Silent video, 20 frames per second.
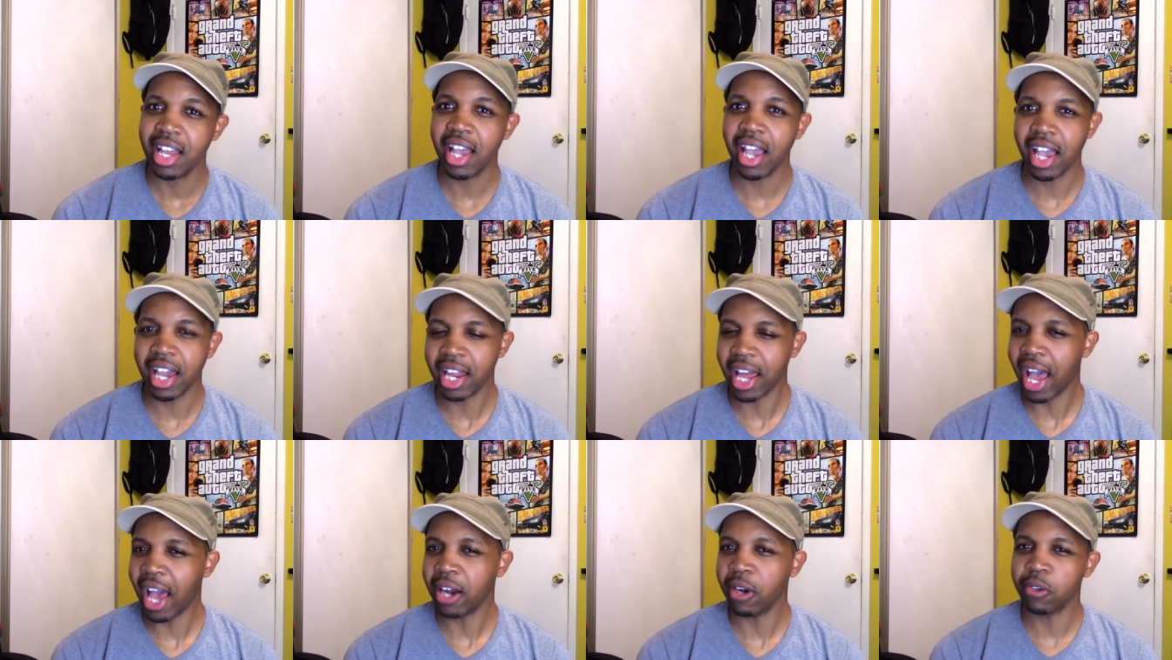
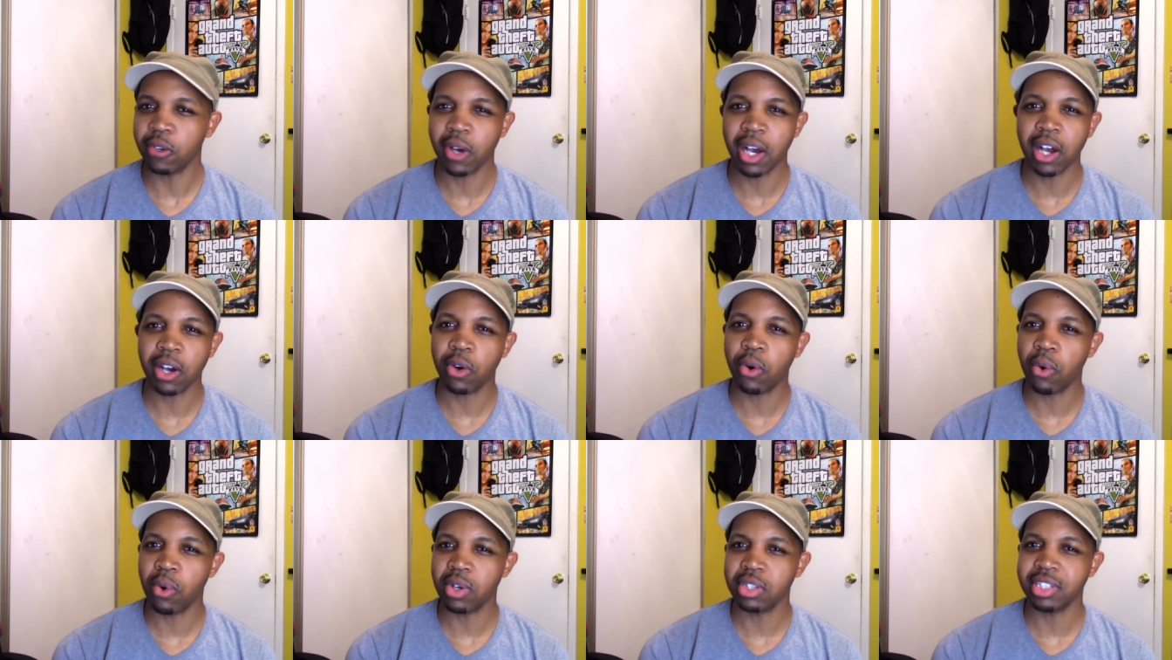And I don't know how
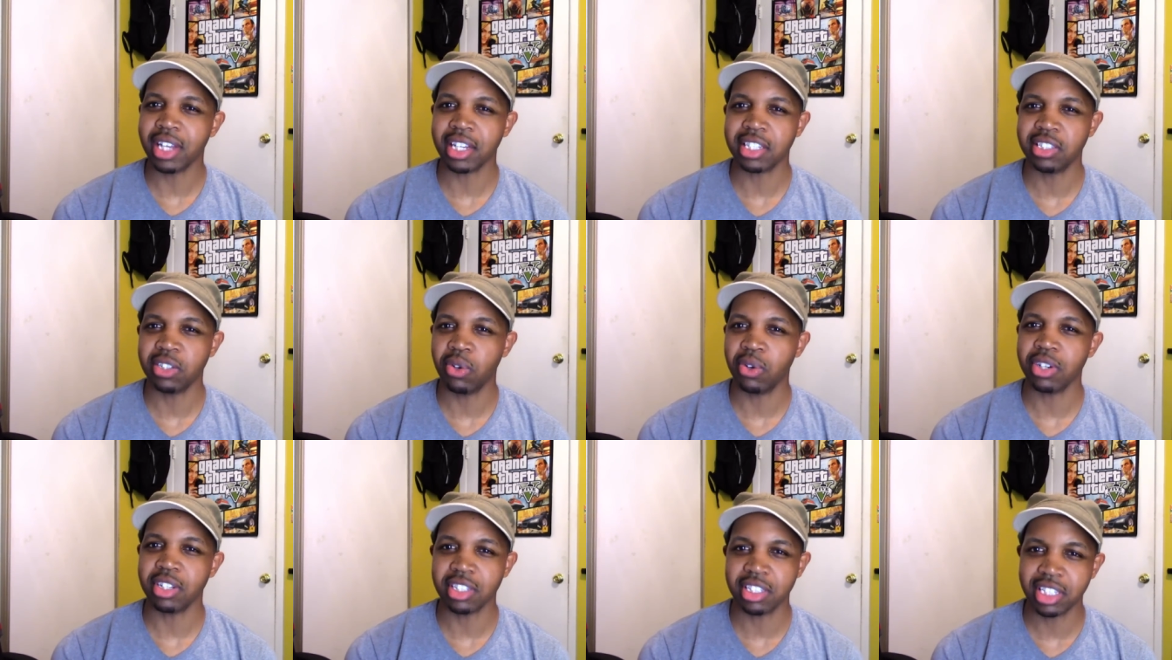Cora is actually
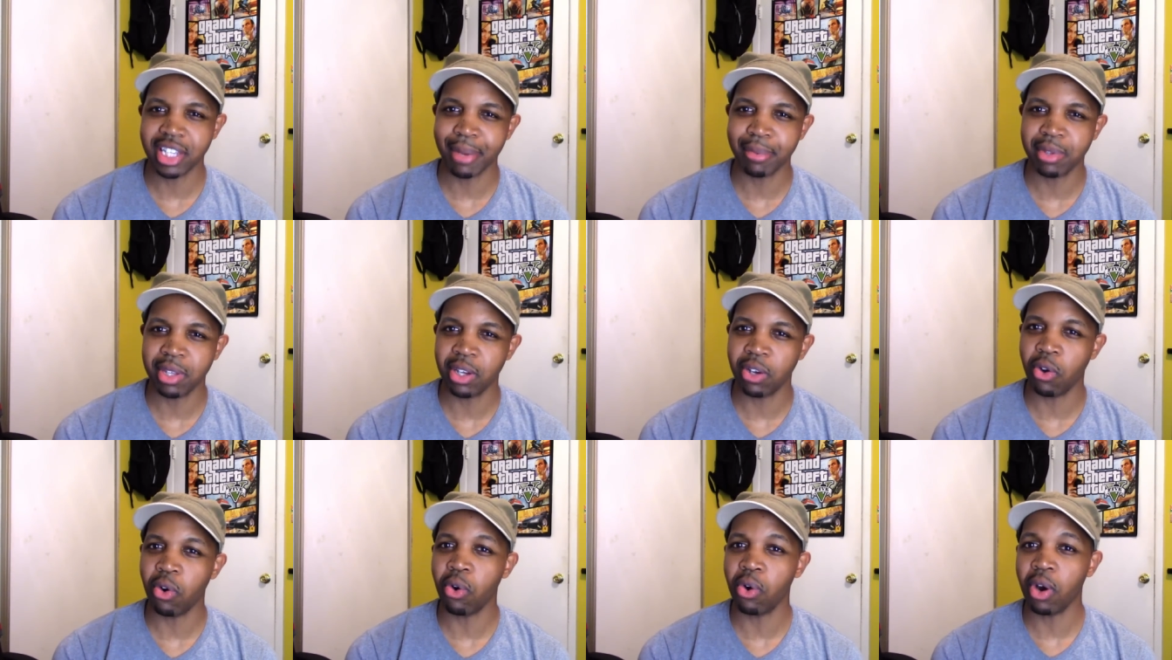going to accept
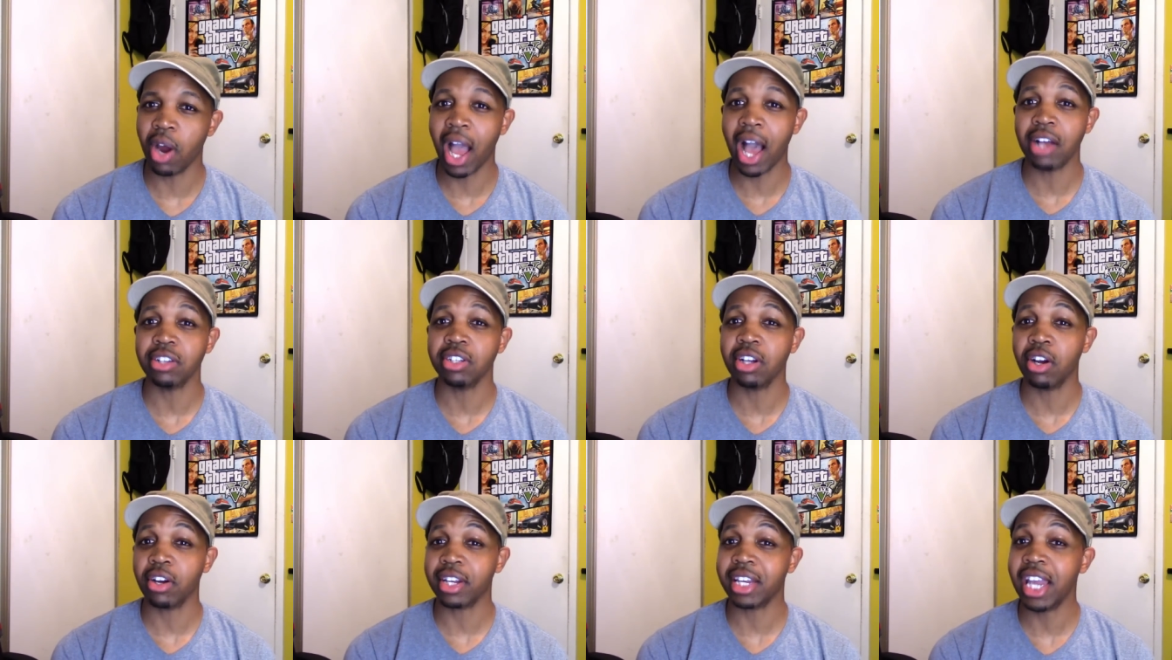it or how
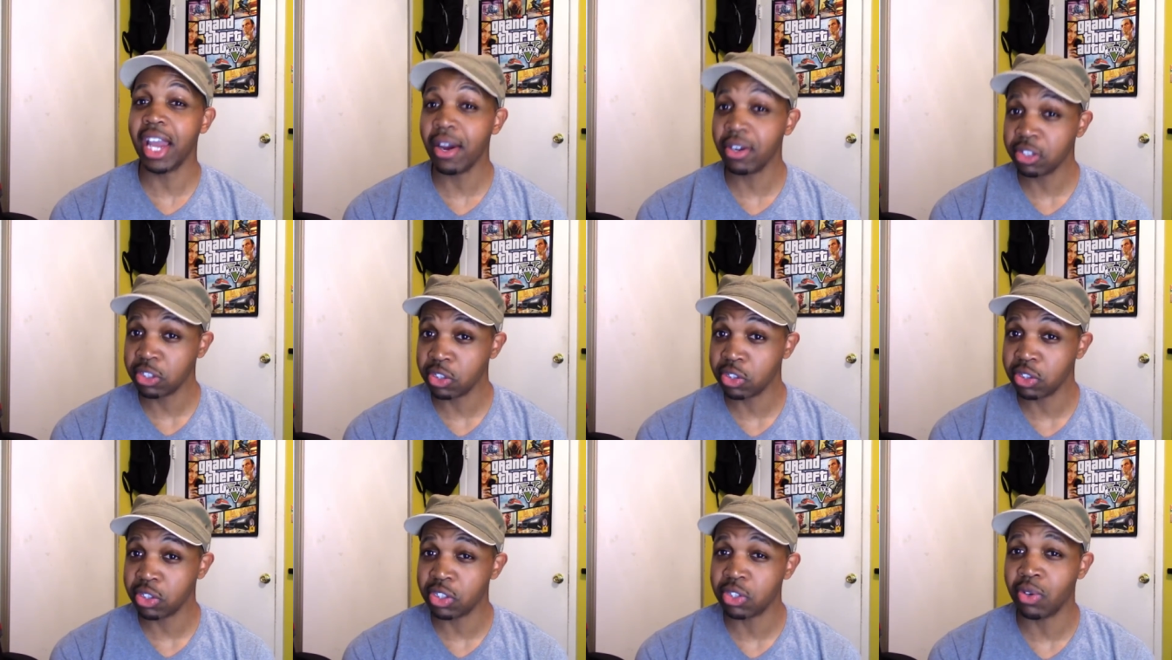her
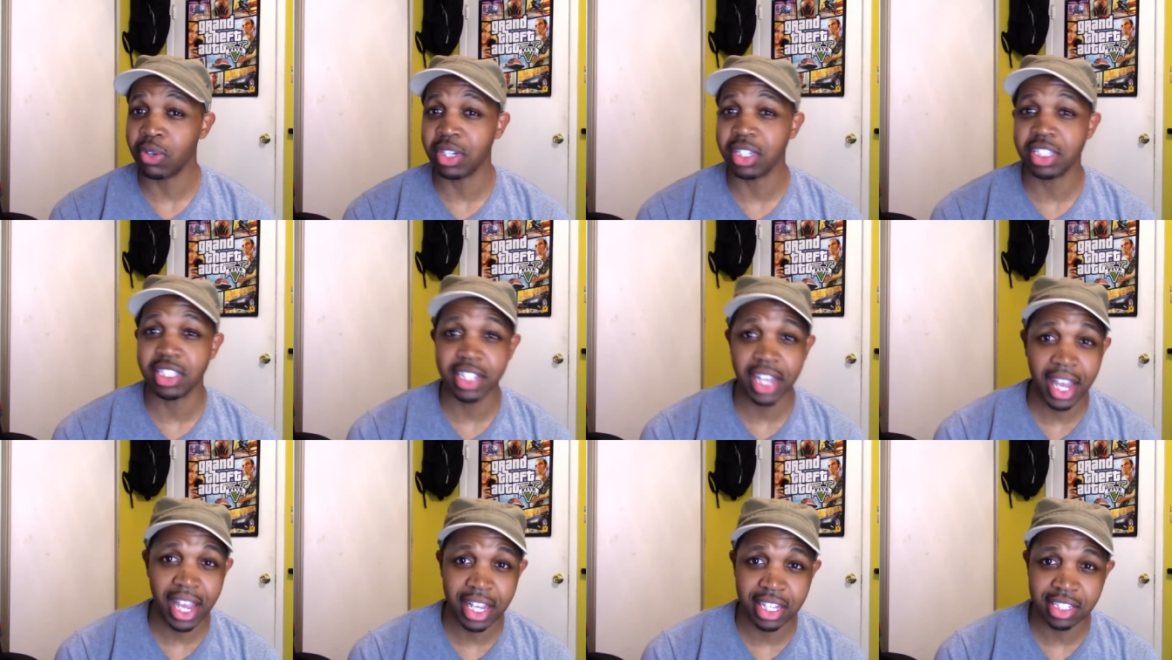character is going to
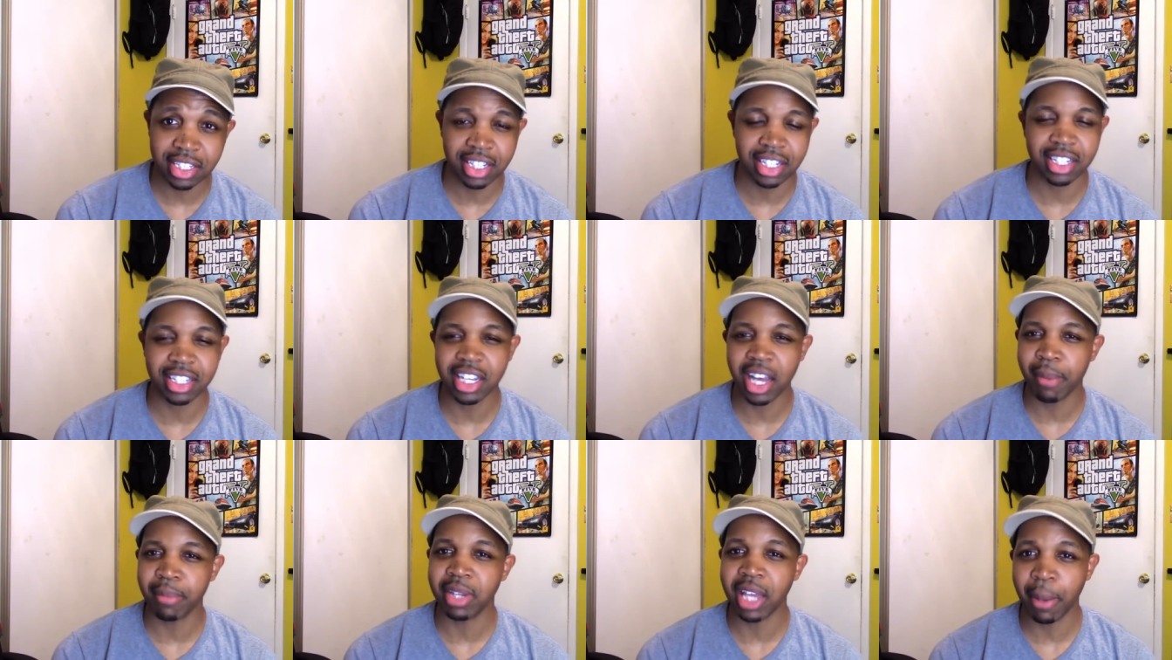change in the
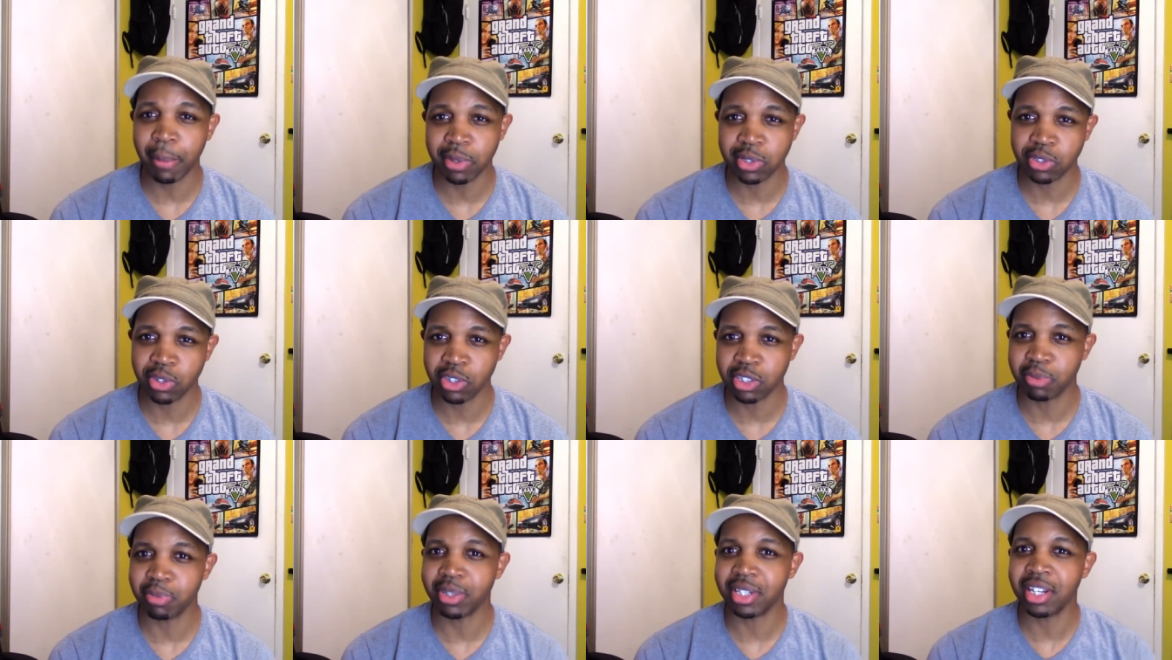coming
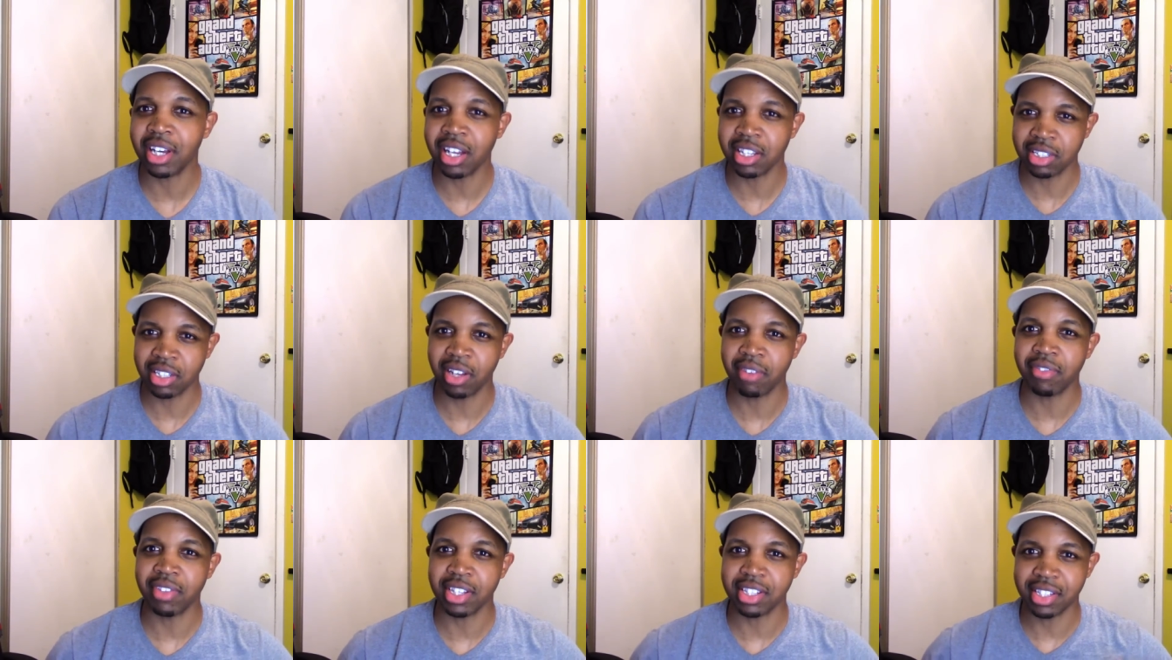episodes because
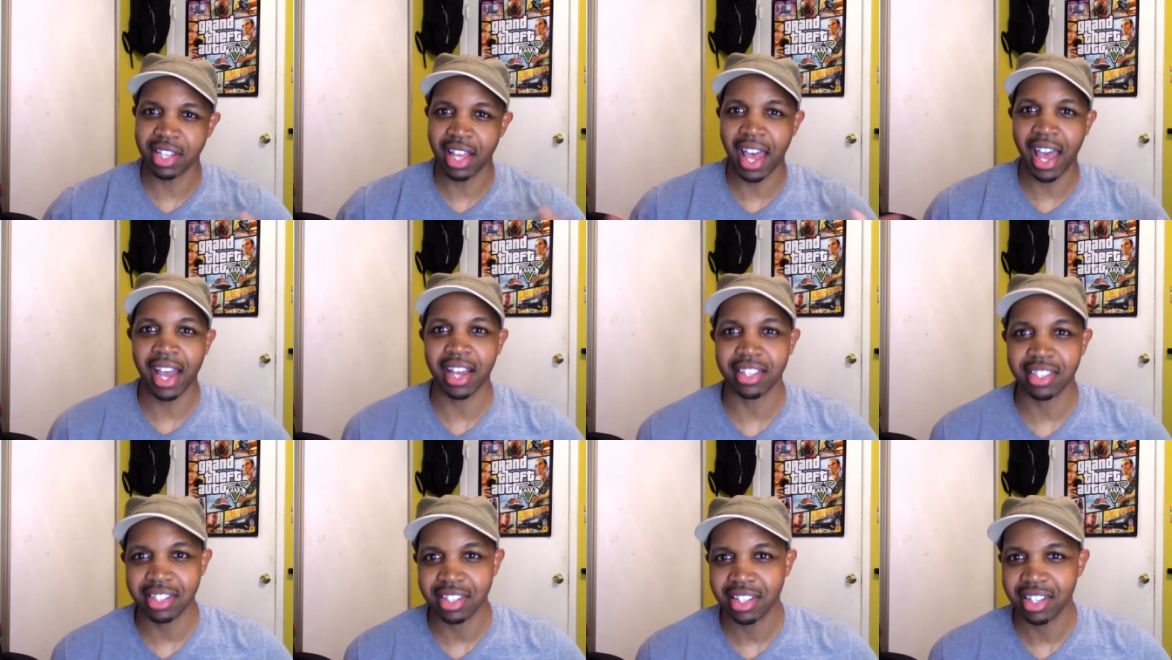of this
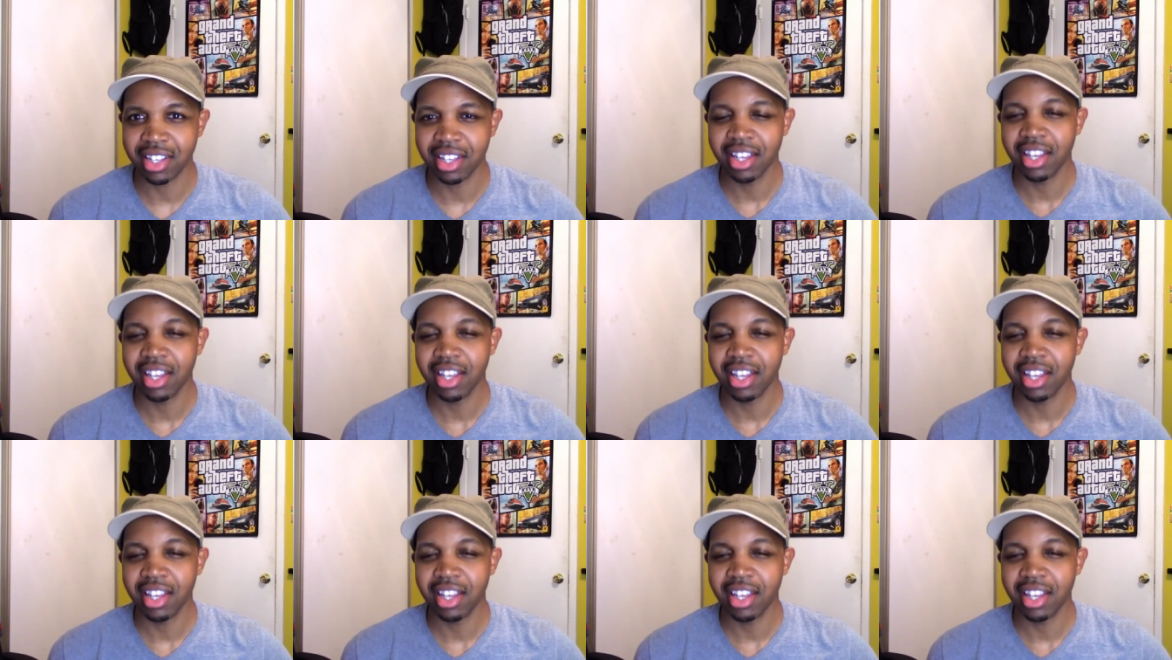act,